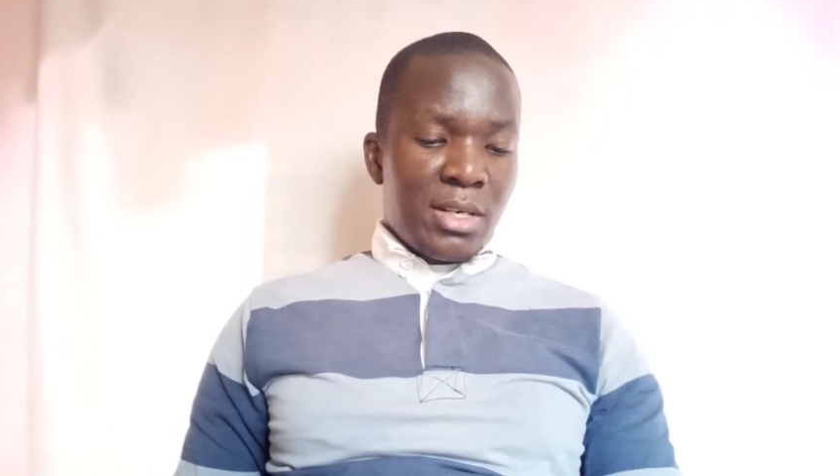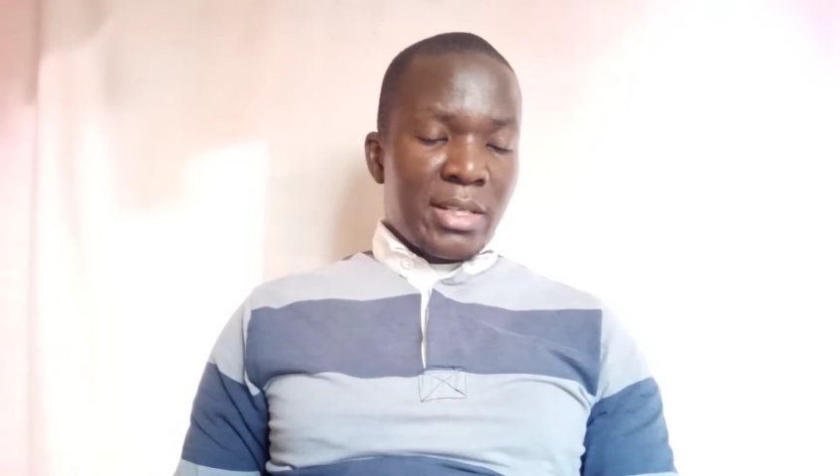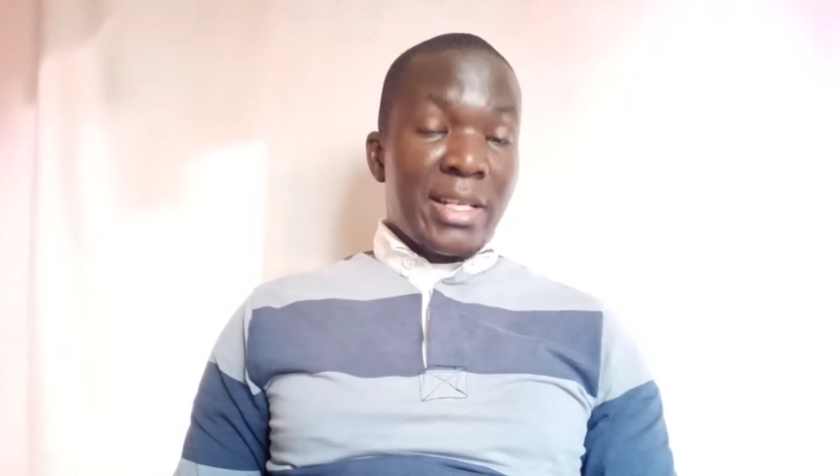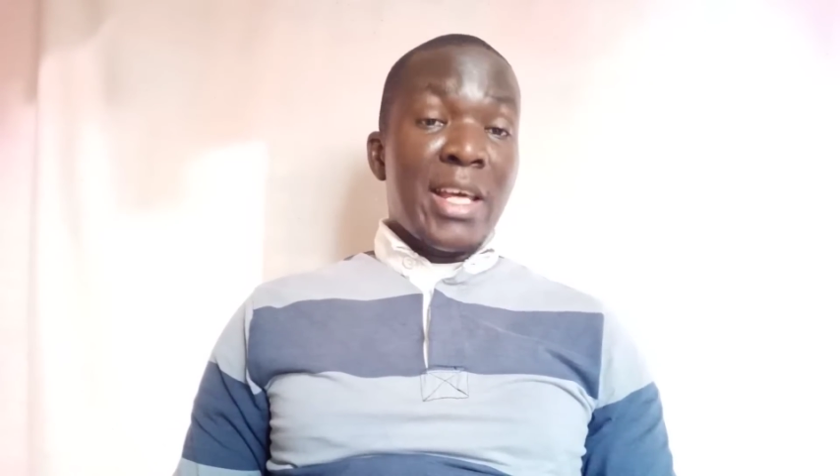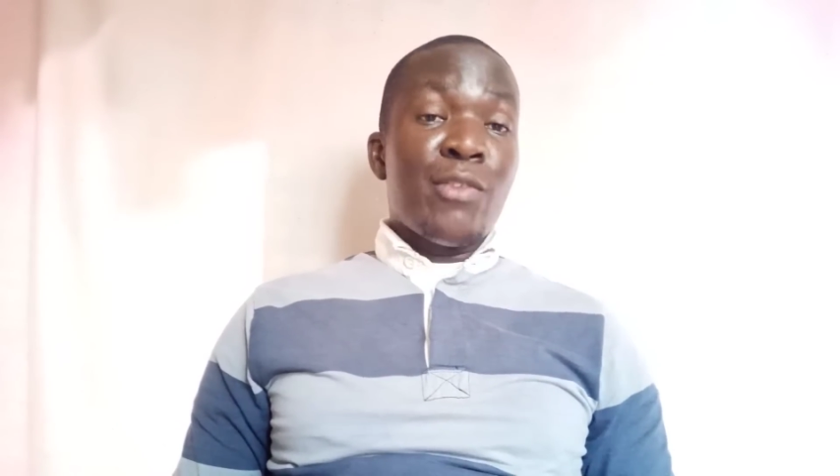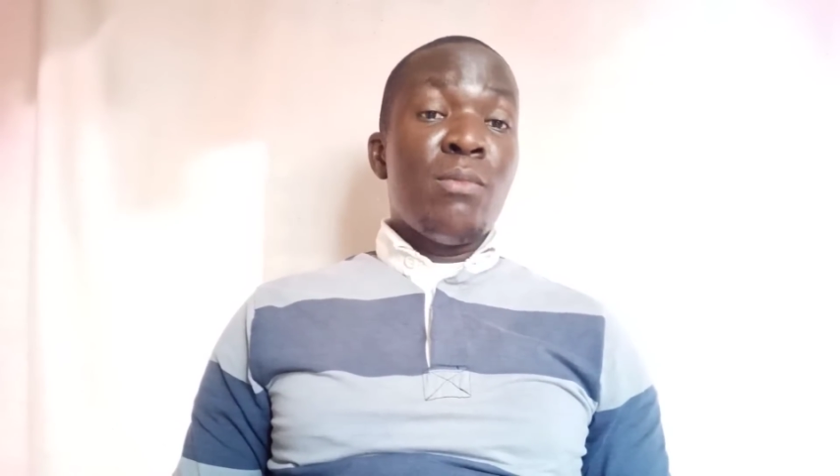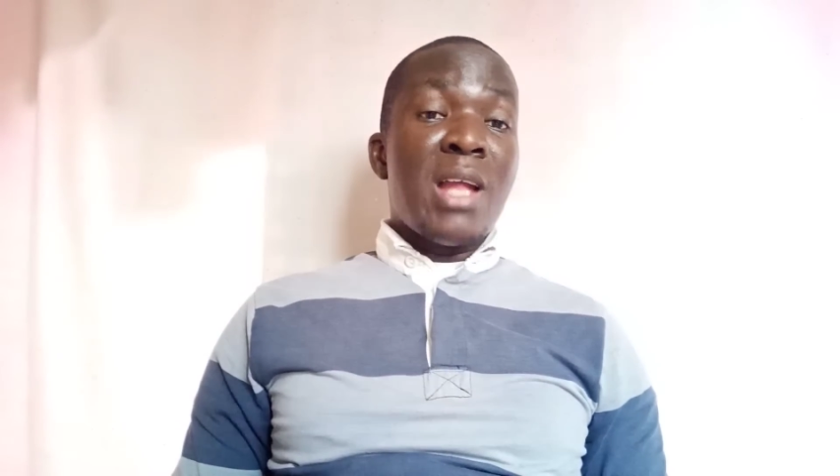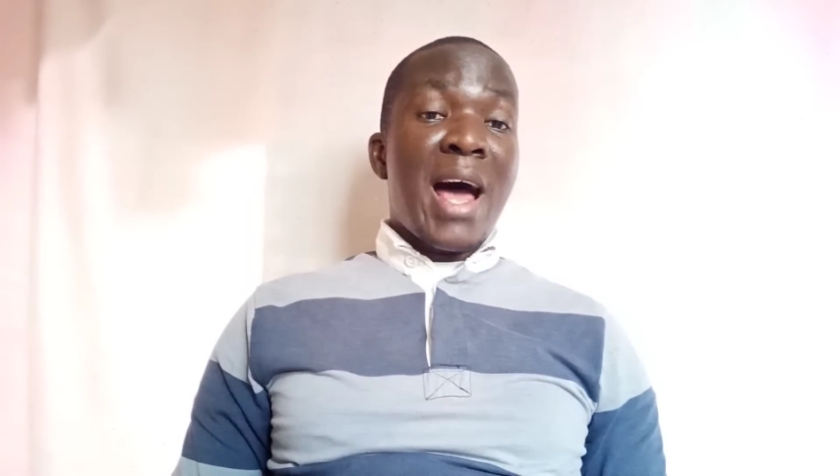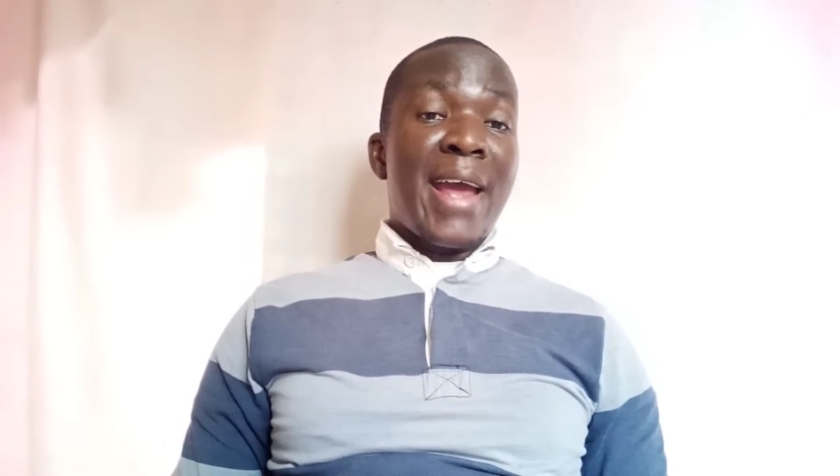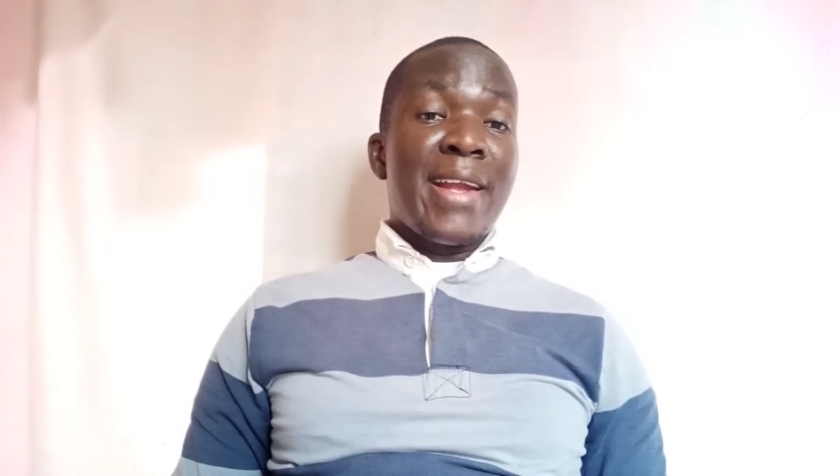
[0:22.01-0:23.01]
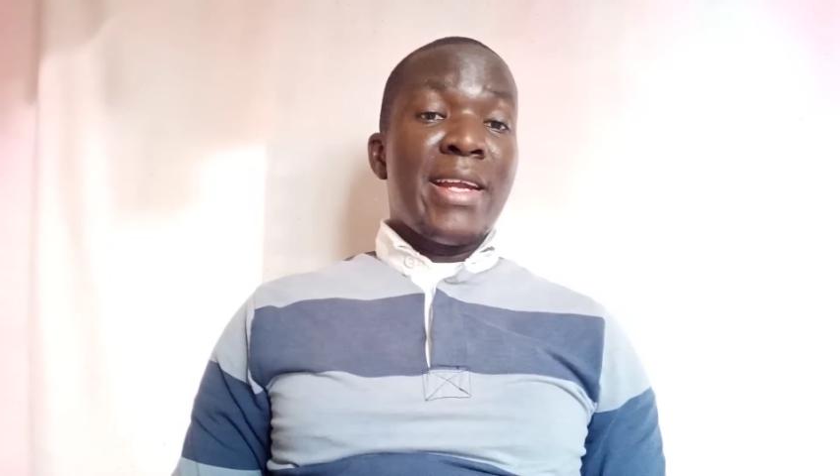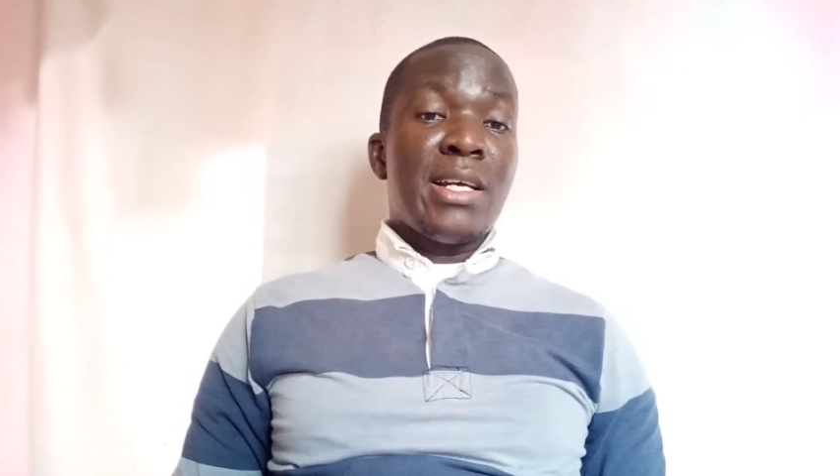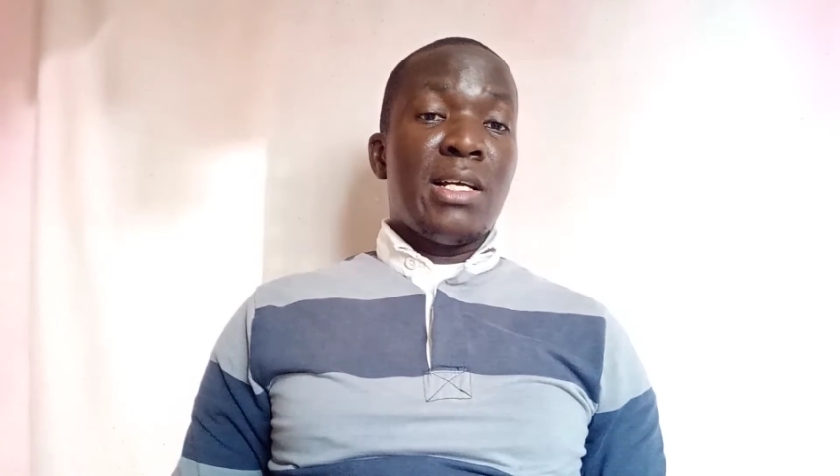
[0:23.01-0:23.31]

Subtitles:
the deaf-blind